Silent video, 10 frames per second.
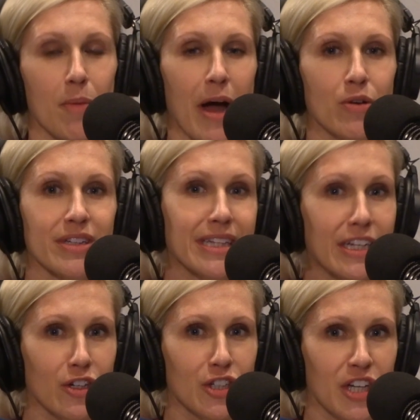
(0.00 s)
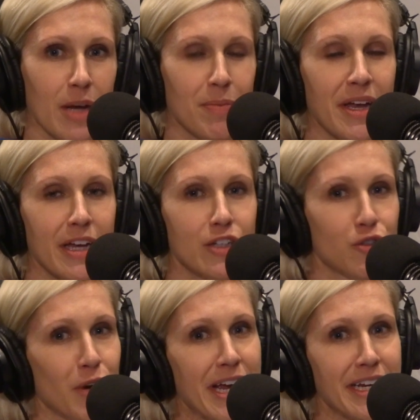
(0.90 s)
about leadership,
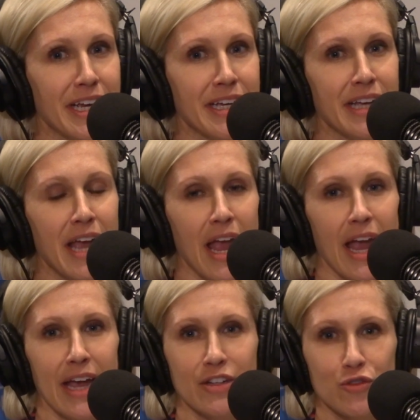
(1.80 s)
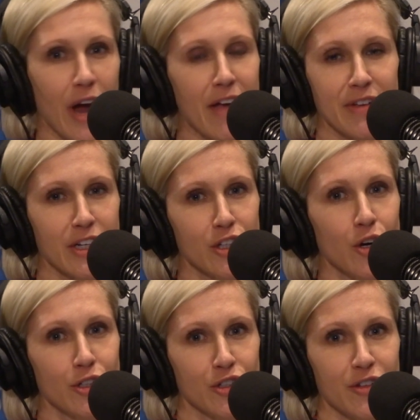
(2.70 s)
training, and driving a
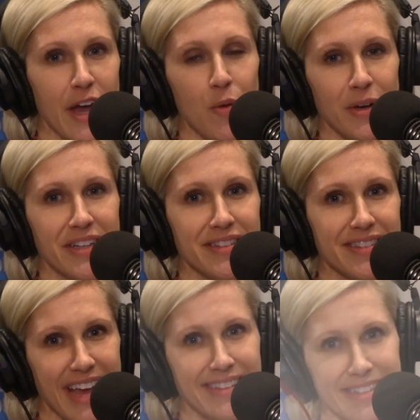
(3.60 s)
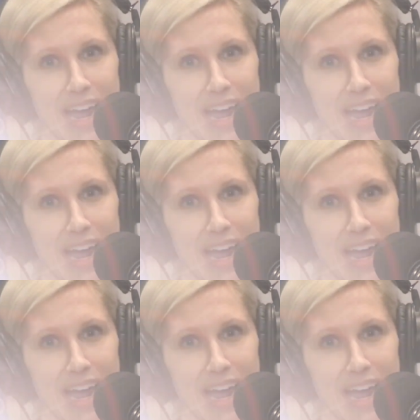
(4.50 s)
culture that wins. That's